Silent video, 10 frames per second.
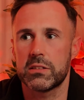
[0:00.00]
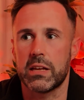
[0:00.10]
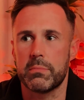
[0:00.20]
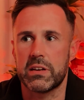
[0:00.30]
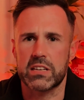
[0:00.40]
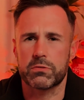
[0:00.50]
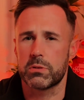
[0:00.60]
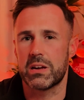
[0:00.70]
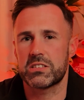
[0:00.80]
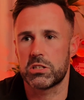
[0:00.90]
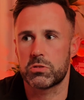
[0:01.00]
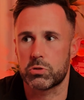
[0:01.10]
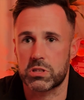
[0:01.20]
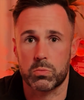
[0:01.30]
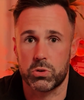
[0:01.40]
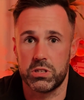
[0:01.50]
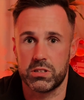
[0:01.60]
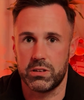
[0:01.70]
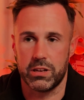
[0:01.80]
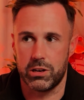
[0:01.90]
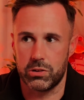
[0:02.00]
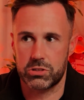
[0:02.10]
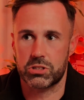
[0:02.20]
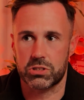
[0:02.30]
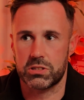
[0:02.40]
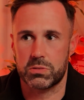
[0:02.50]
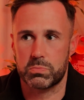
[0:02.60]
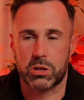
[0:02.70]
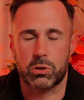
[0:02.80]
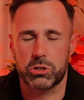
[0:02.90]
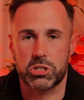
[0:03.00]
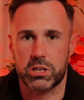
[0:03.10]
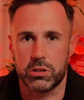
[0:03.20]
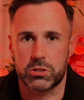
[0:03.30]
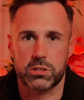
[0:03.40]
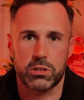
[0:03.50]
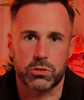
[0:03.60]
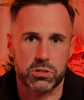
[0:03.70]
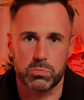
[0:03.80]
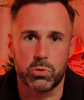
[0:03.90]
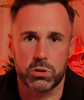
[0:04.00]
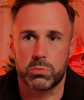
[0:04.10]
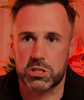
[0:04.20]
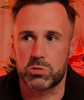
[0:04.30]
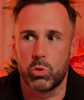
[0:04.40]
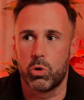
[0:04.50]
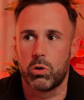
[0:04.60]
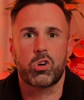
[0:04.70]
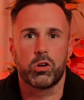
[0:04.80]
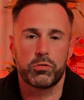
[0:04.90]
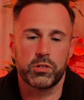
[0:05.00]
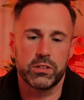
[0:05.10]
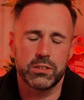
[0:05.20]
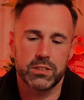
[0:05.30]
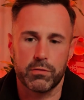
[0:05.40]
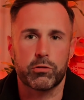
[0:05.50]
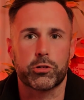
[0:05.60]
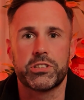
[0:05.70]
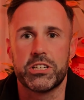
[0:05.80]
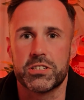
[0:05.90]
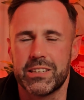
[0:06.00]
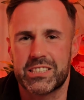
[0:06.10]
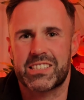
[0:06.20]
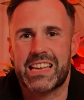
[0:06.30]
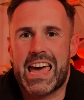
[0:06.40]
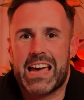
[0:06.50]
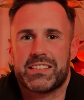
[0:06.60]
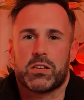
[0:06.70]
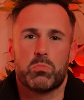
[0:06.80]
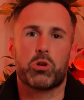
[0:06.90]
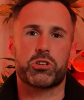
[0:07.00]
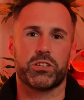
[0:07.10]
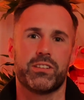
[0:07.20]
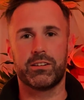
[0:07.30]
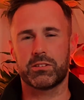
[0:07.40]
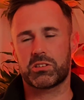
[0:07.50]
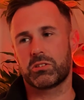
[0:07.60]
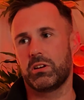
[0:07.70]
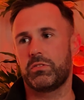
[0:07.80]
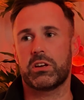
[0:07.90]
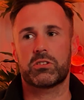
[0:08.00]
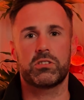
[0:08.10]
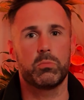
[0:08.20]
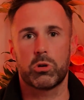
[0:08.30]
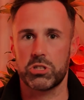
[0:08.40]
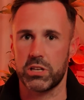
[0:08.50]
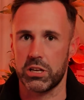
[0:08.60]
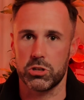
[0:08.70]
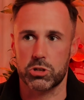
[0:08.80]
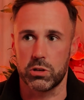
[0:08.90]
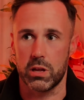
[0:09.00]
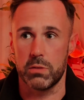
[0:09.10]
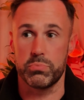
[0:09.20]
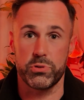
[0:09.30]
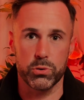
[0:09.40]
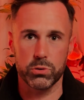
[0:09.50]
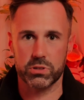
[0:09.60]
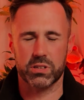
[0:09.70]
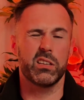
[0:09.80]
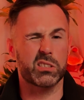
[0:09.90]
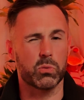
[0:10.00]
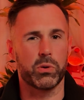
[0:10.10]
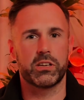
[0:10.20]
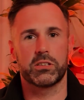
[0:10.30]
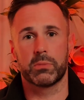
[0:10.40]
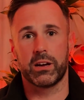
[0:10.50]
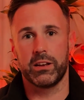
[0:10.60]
That makes every message, for some reason, it looks just psychologically, it looks much more confident and flirtatious. It just adds emotion, you know? So if there's an emoji that you should abuse, it's the winky smiley.